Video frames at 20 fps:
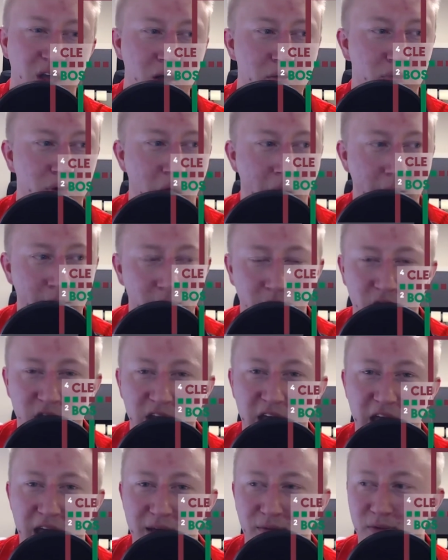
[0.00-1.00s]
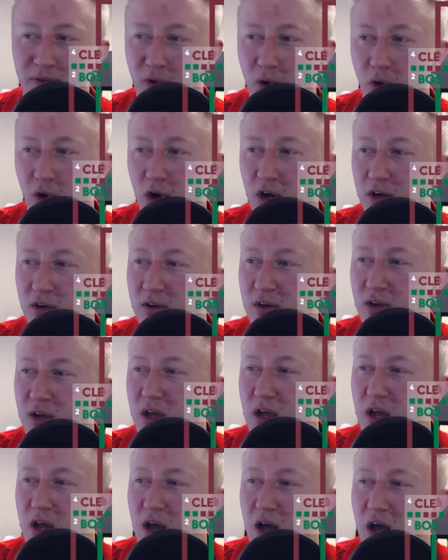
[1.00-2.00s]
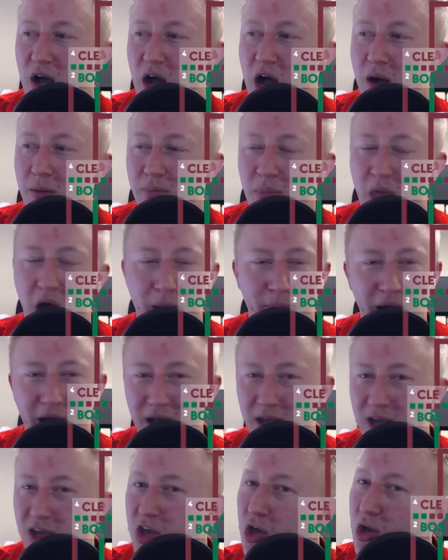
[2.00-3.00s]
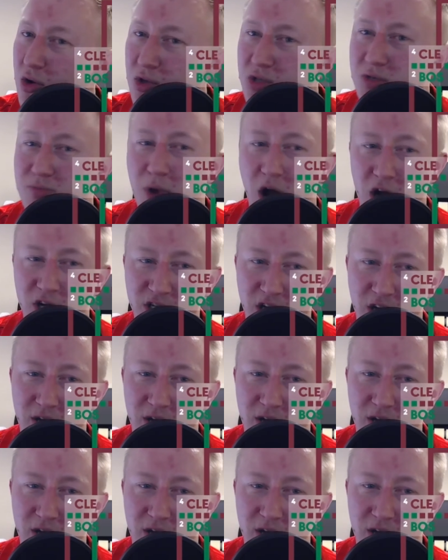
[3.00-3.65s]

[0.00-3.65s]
probably Game 4. Not by a huge margin,